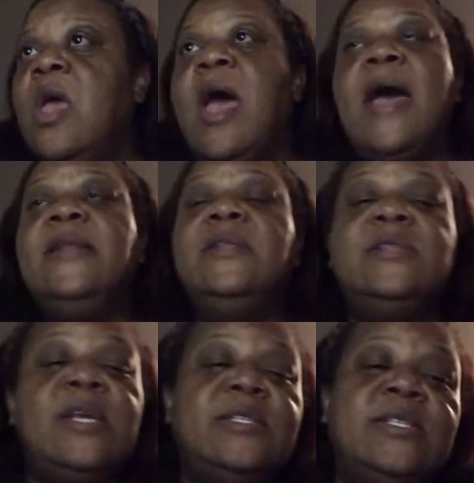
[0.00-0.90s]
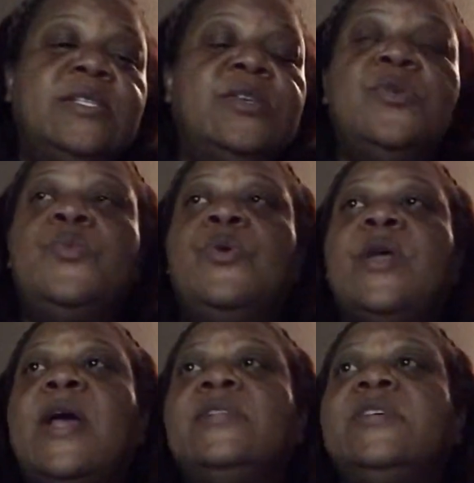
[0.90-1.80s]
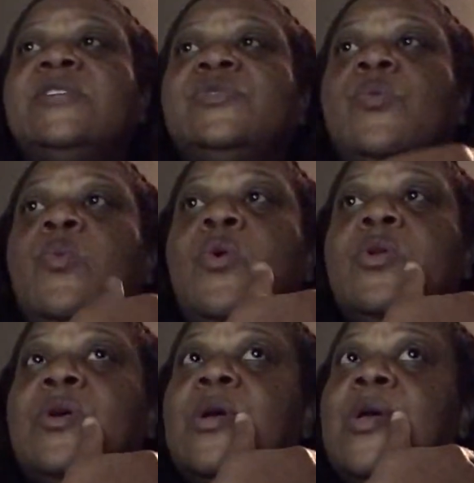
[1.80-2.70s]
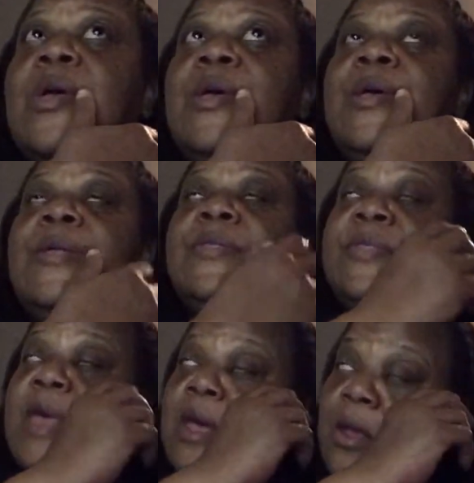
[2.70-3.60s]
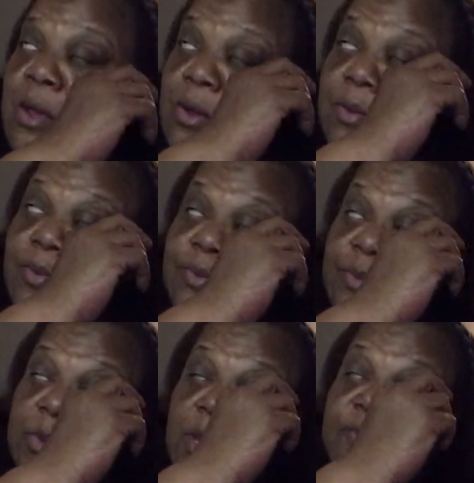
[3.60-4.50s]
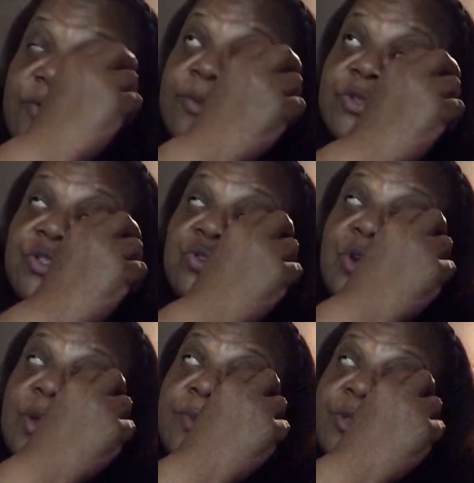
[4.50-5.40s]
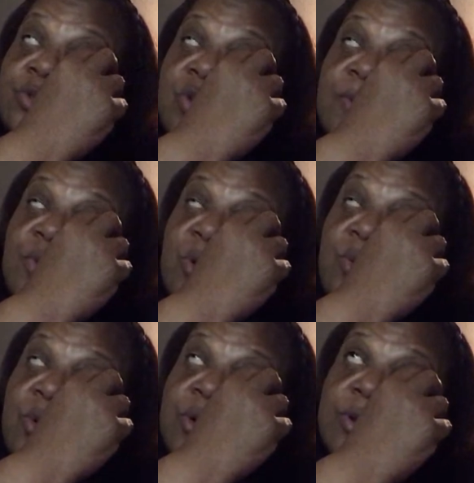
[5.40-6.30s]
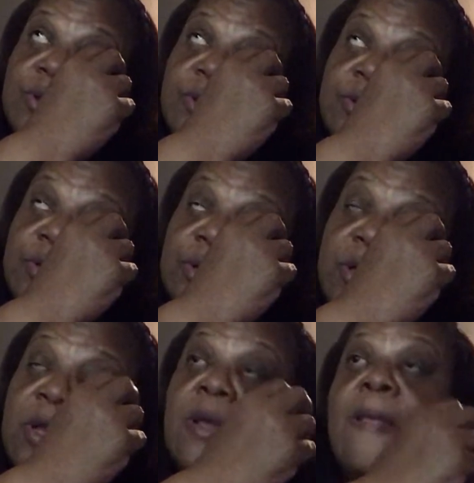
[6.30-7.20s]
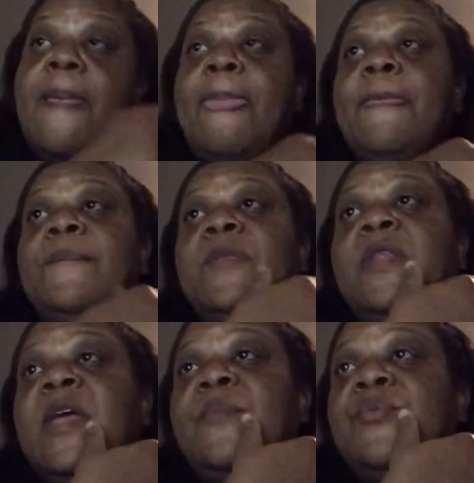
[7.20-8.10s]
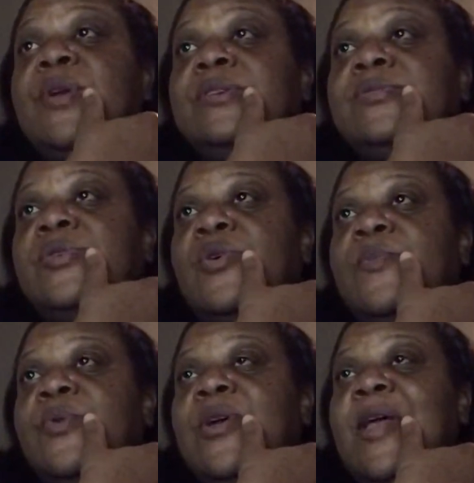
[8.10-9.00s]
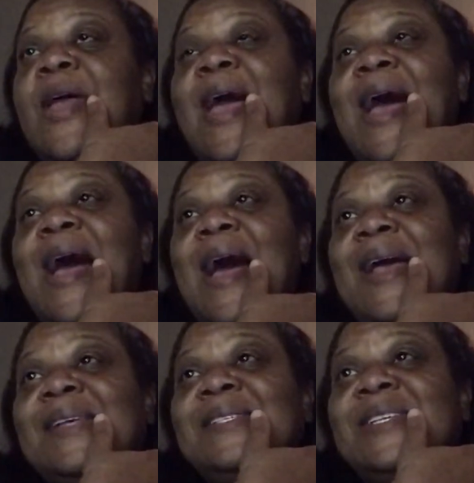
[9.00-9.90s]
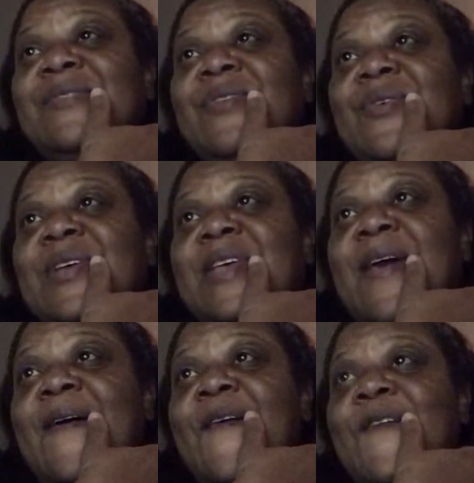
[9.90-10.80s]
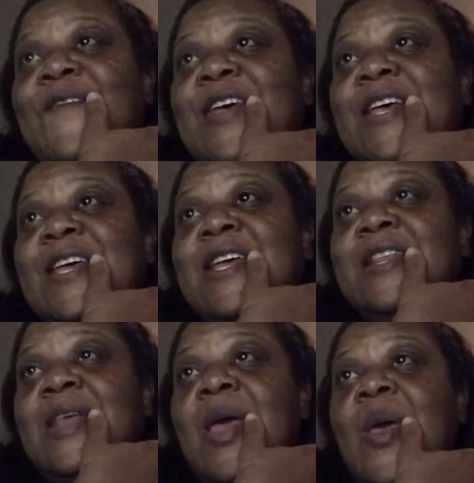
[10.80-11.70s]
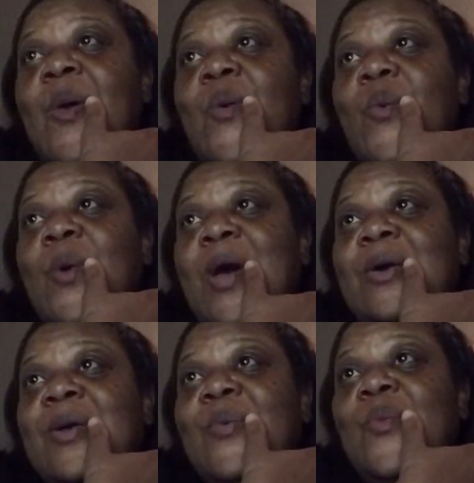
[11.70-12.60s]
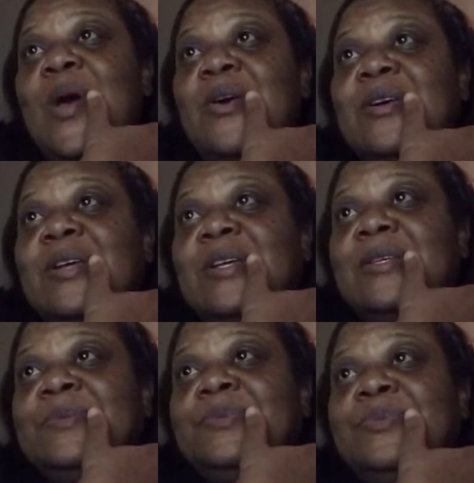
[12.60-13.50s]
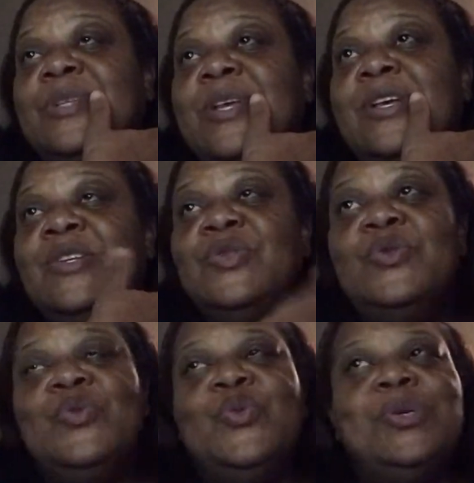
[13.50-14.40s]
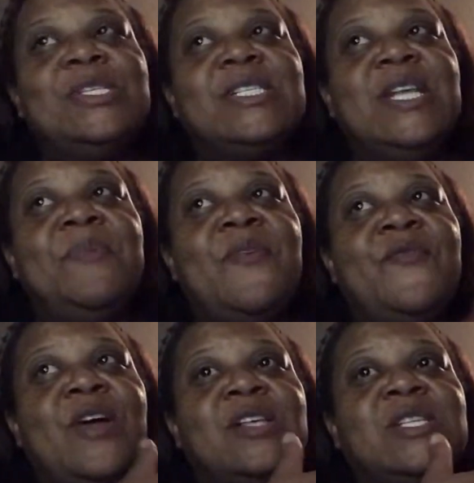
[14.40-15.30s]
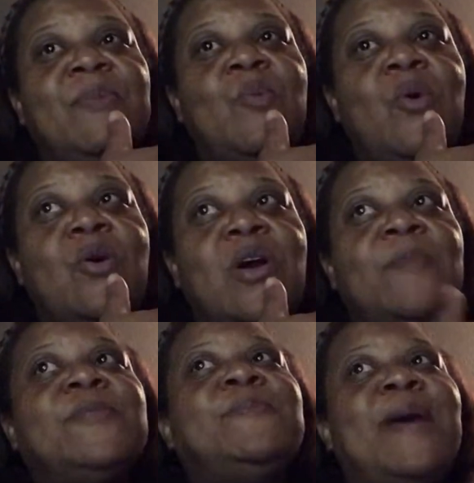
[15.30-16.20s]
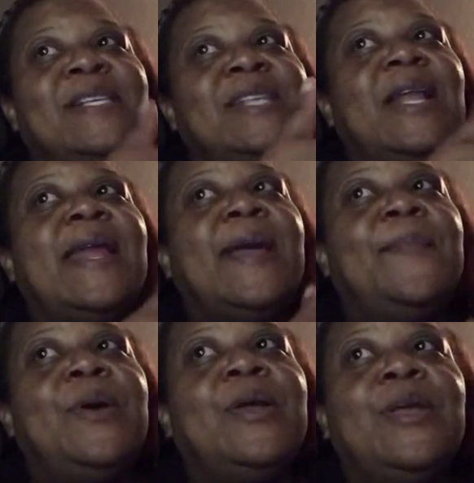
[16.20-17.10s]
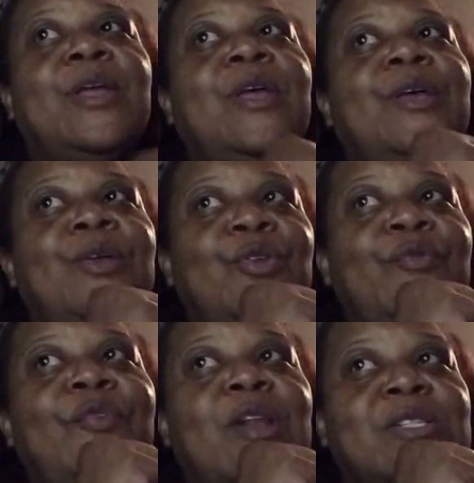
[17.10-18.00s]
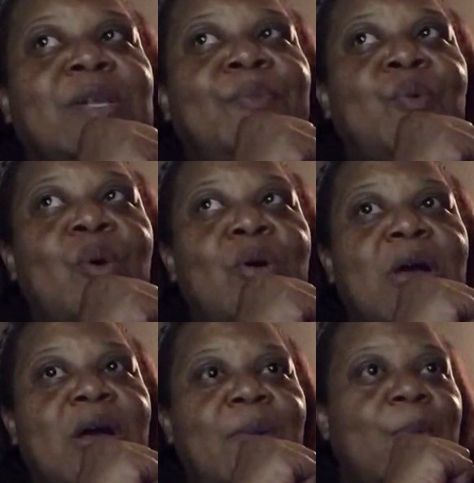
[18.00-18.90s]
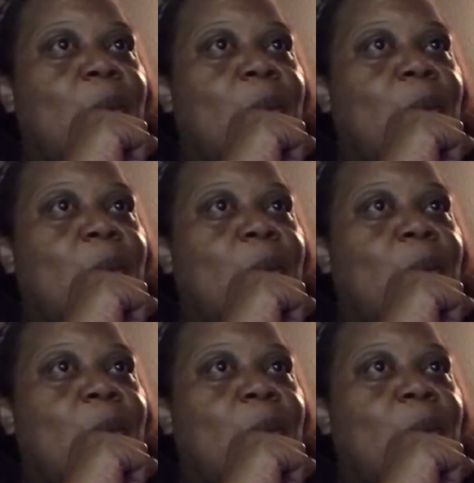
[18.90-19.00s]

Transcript: I didn't test the still water. I test the water that's from the store, the store bought water, name brand store bought. Hi Zero Kelvin, welcome, welcome. You went to sleep and fell asleep and woke up. Smash that like button. You fell asleep and woke up.